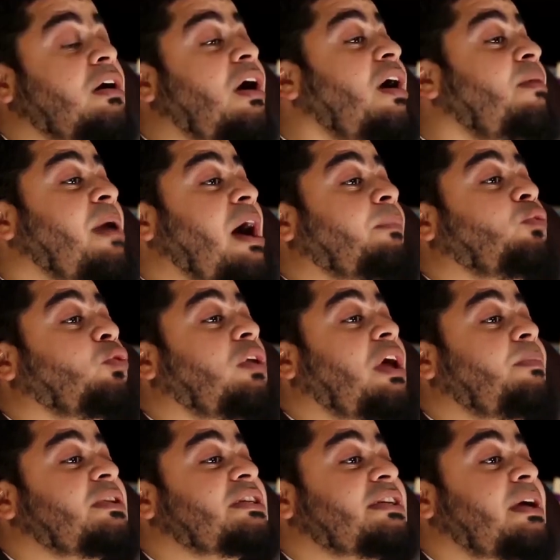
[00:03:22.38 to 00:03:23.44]
spread
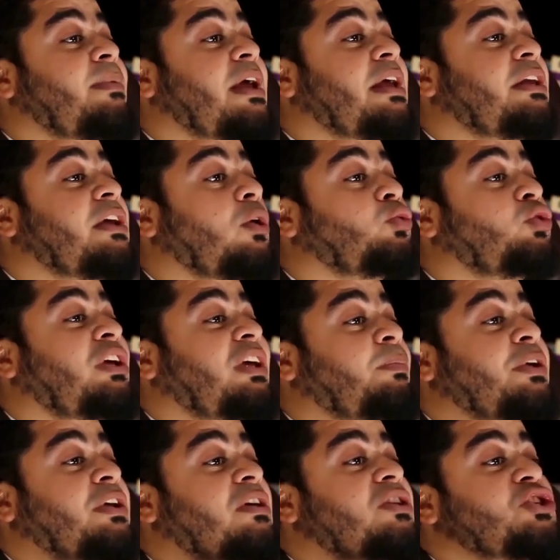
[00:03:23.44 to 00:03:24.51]
the Jewish
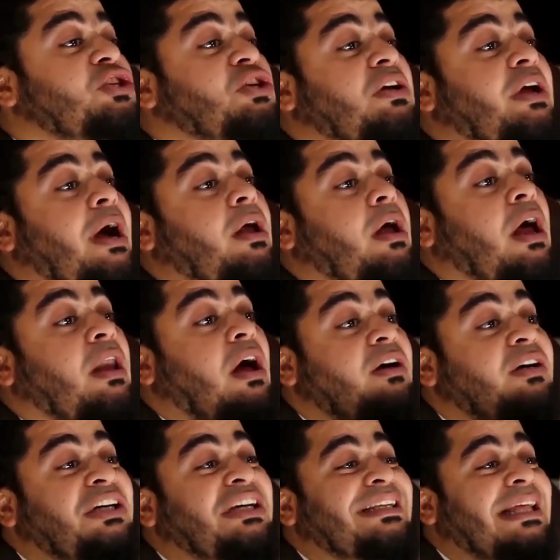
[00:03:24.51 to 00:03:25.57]
doctrine, and his
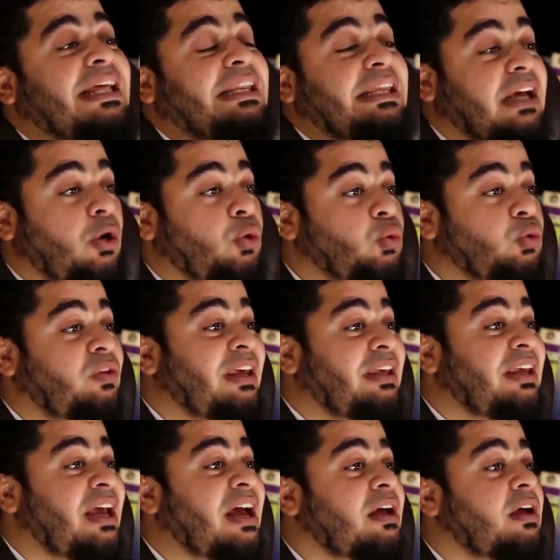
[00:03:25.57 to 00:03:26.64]
followers were called the
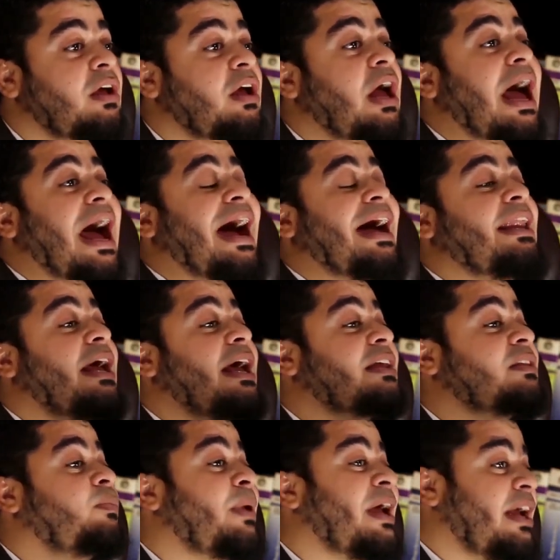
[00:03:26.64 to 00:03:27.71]
Sabaiyya. No
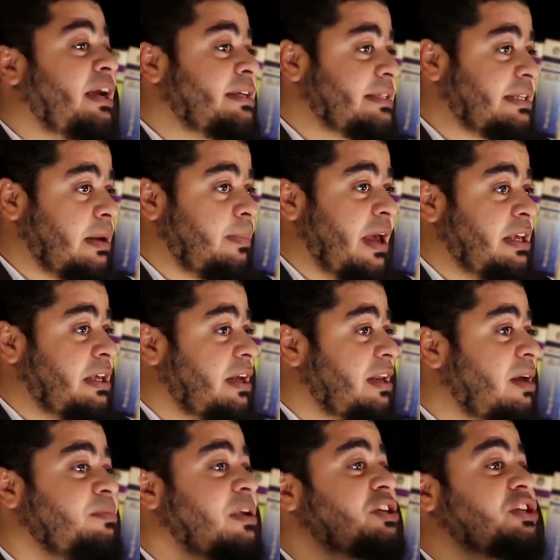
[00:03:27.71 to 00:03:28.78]
one followed him
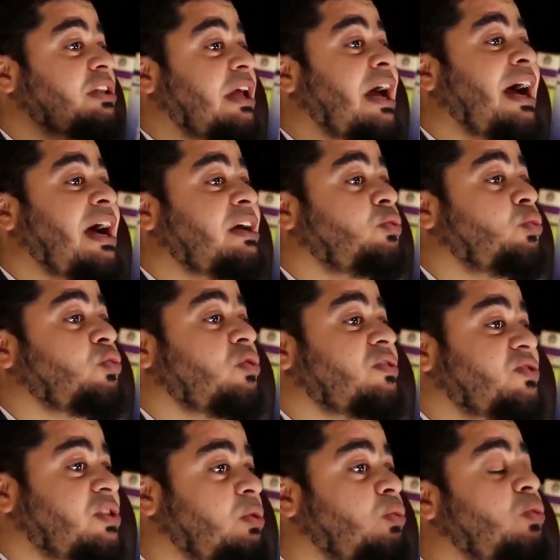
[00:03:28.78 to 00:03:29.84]
except them. One of his
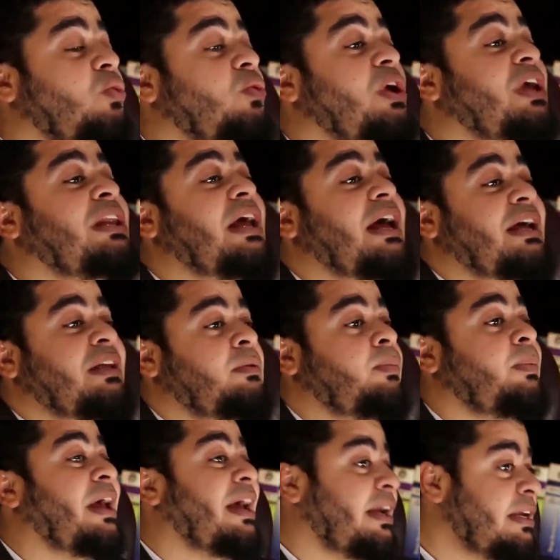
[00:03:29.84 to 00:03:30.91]
beliefs was that
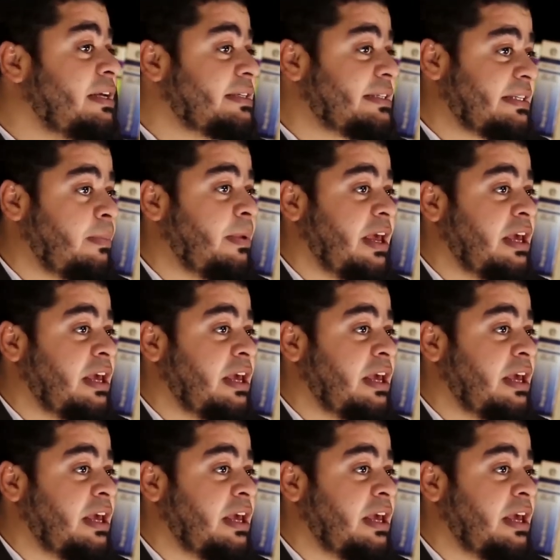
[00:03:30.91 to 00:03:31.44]
the Imame of